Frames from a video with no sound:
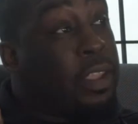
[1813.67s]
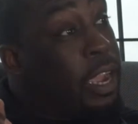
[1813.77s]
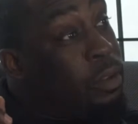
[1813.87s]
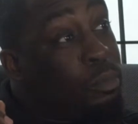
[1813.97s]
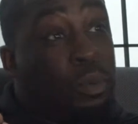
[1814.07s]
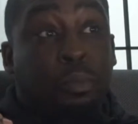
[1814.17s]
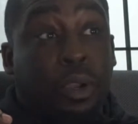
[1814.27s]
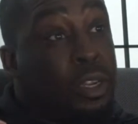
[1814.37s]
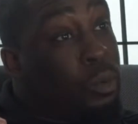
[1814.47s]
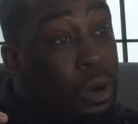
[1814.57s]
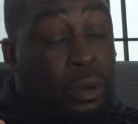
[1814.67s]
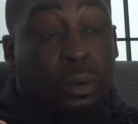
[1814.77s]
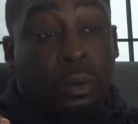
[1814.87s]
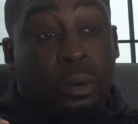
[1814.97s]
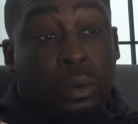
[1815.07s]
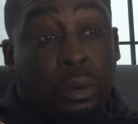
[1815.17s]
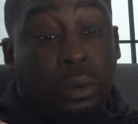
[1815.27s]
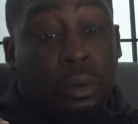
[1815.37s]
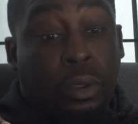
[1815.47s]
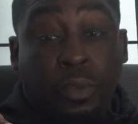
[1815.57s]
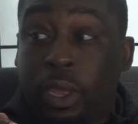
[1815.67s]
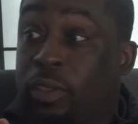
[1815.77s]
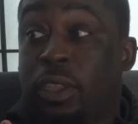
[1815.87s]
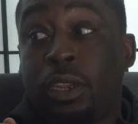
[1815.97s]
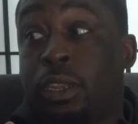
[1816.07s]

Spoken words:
Zion's been putting in work. If you ain't seeing it.